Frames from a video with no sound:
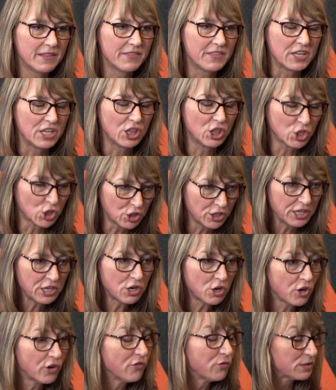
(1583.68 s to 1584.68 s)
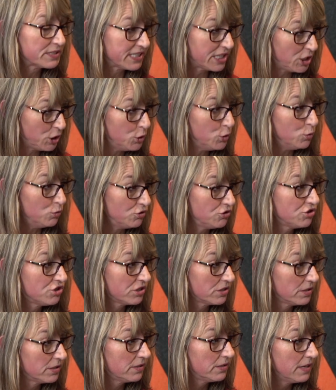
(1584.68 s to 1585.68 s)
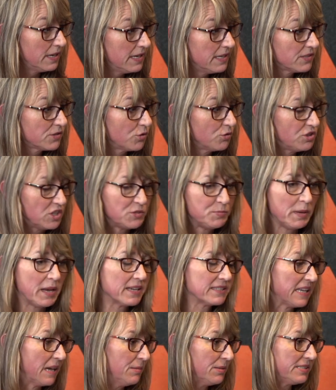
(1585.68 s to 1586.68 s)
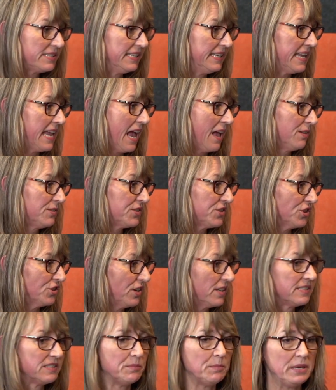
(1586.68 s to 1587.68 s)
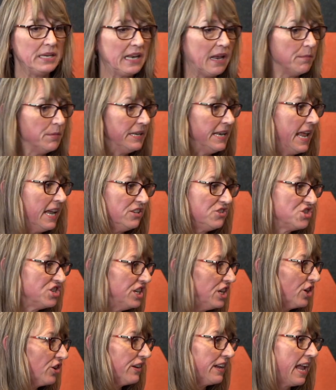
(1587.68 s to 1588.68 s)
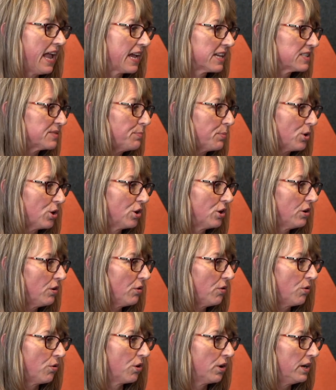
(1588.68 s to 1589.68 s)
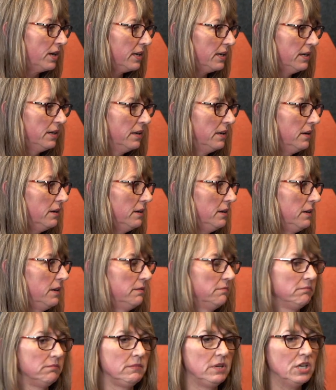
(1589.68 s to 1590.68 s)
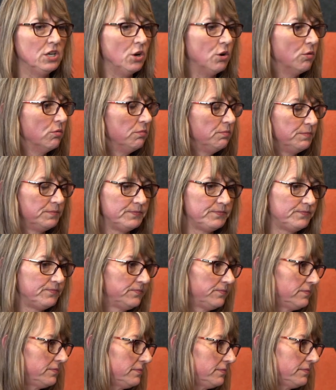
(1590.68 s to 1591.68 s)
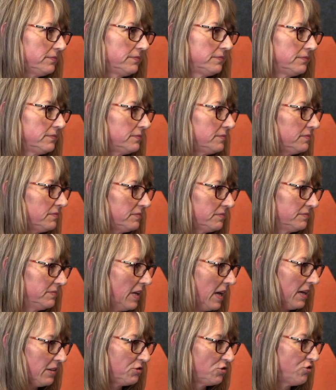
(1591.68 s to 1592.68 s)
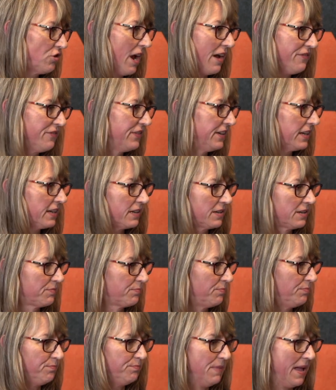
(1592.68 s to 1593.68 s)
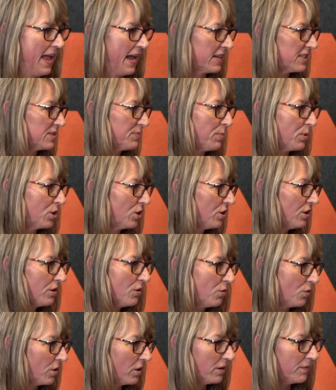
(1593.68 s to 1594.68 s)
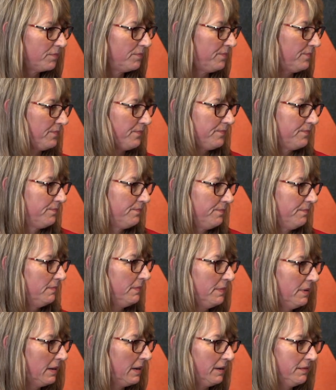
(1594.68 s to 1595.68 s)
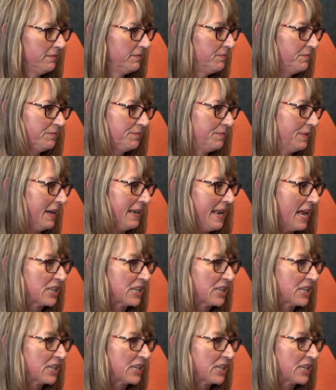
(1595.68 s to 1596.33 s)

The learning curve was huge. Mm. So just because I'm a city councillor doesn't mean I'm an engineering expert or a, you know, a traffic expert or an